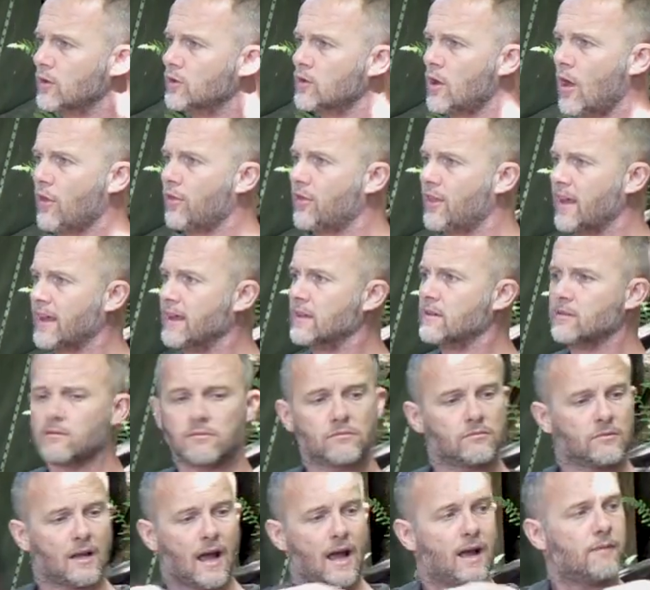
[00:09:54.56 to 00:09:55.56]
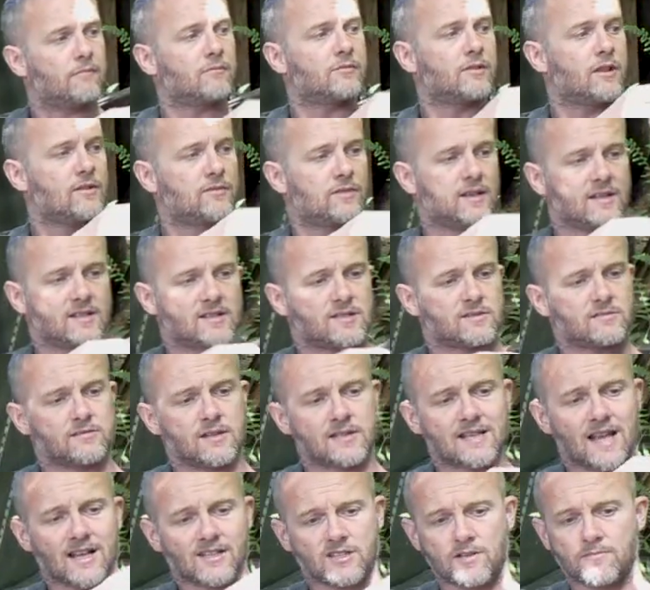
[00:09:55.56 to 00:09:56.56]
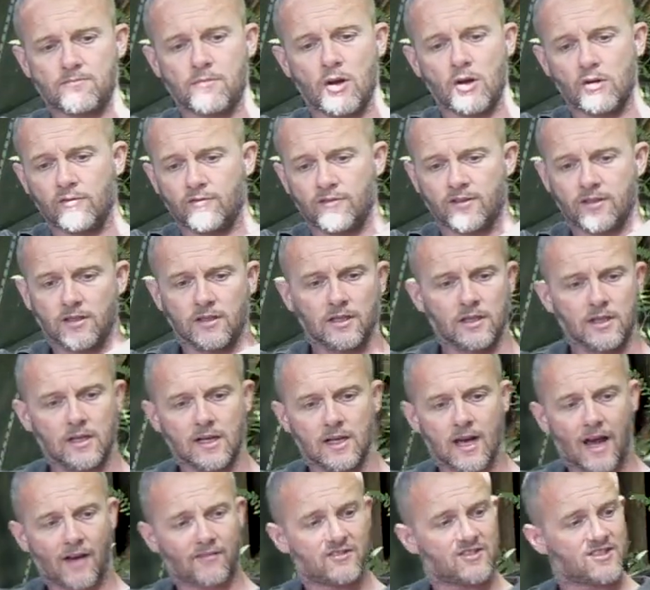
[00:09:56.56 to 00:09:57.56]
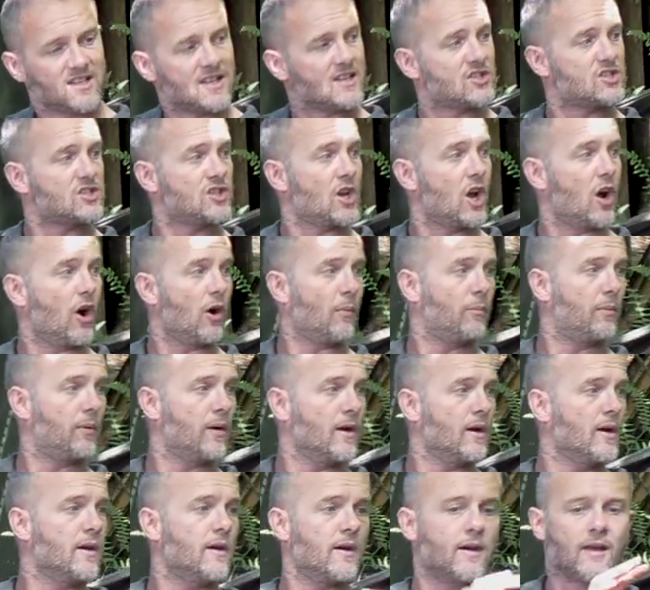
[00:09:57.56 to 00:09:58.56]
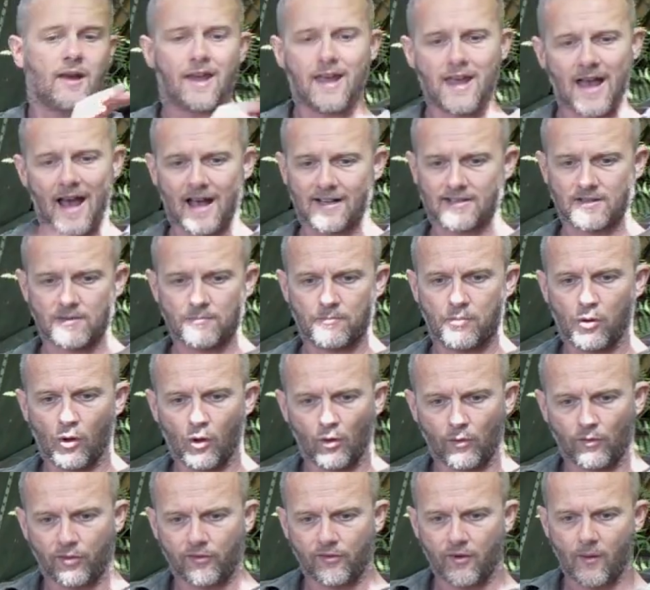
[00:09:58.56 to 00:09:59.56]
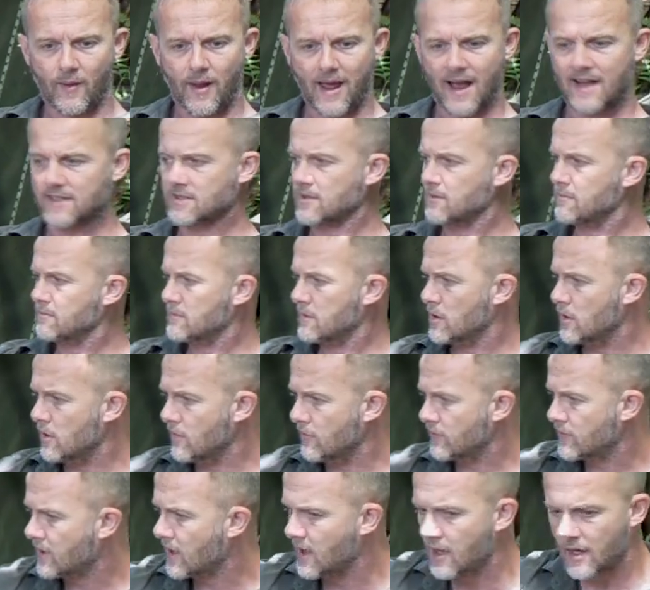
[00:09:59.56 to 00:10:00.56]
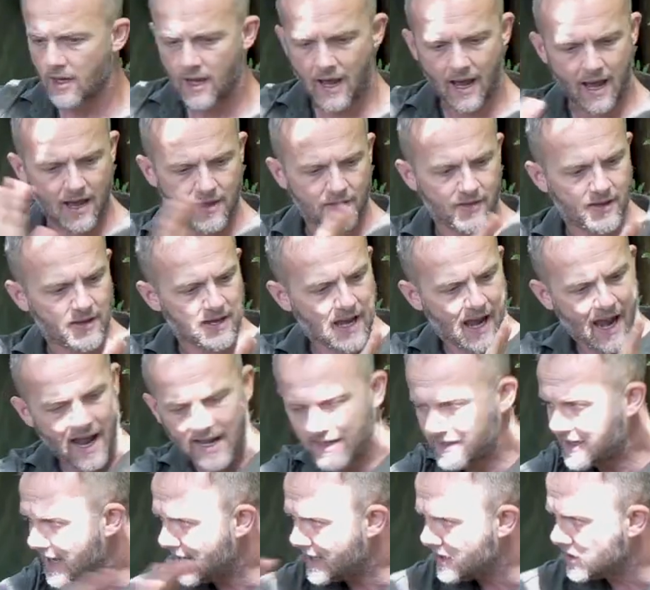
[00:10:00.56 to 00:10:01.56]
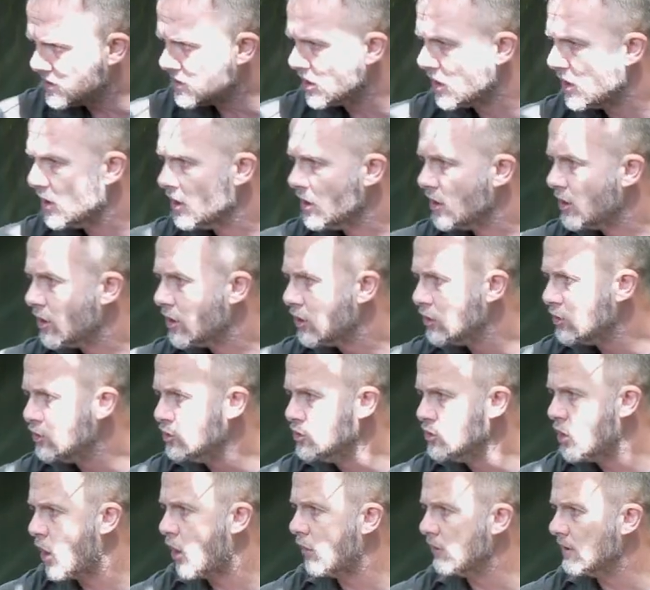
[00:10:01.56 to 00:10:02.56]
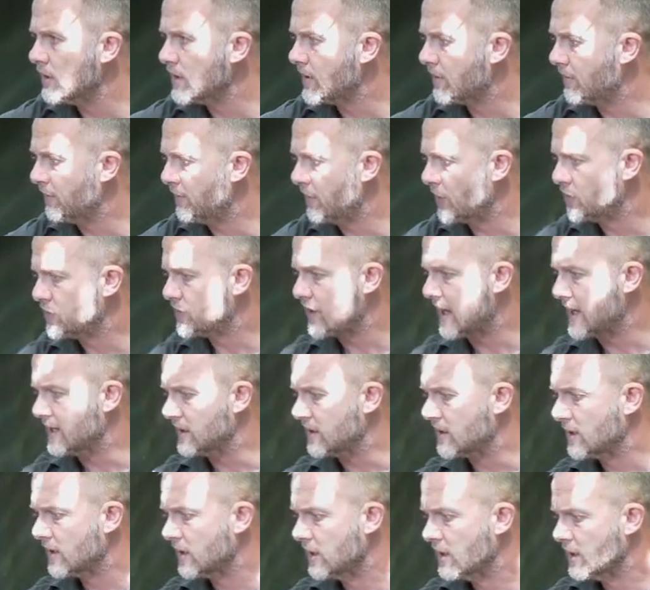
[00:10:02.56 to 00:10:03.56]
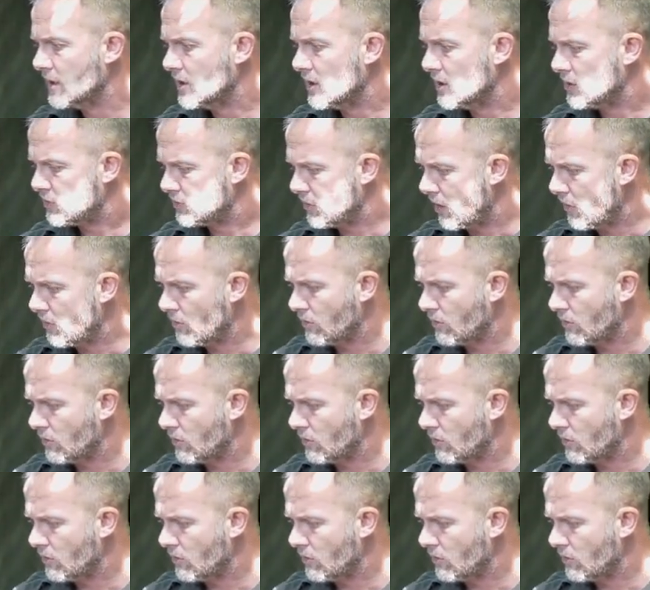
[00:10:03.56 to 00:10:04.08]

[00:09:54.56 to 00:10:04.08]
nothing. This hasn't moved. I've cinched it up. It hasn't pulled through, it hasn't moved at the head end nor at the foot end. So